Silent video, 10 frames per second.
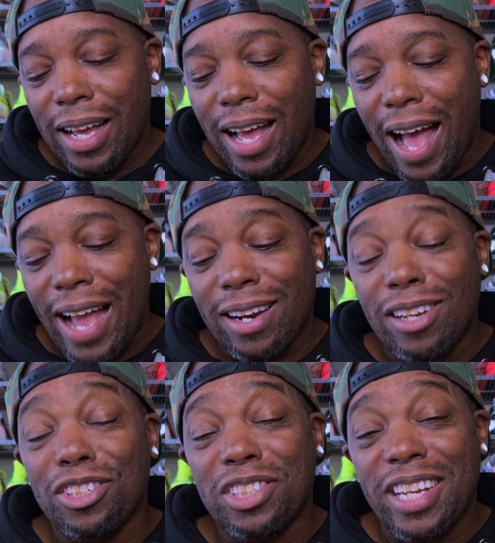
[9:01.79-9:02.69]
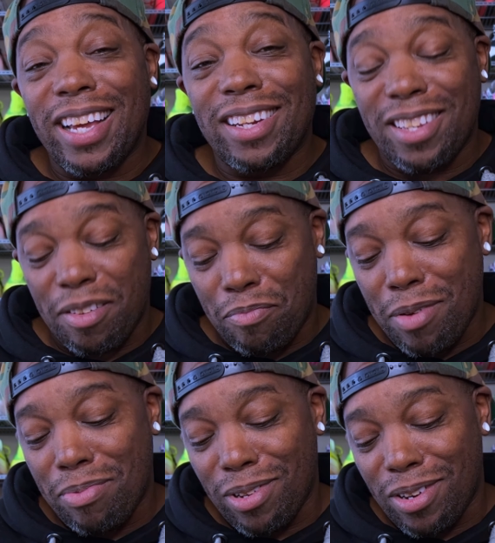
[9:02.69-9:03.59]
I can understand that
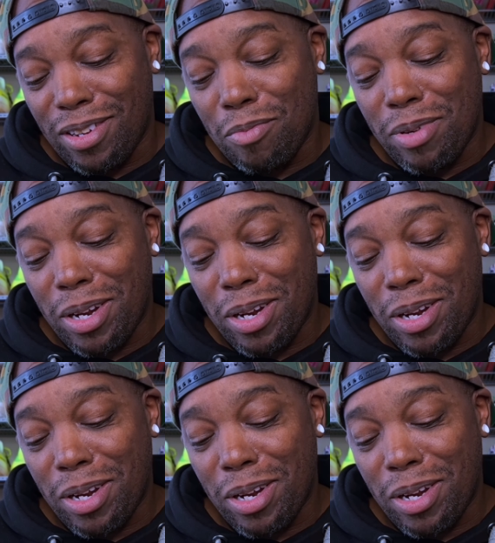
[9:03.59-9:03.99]
people are a little bit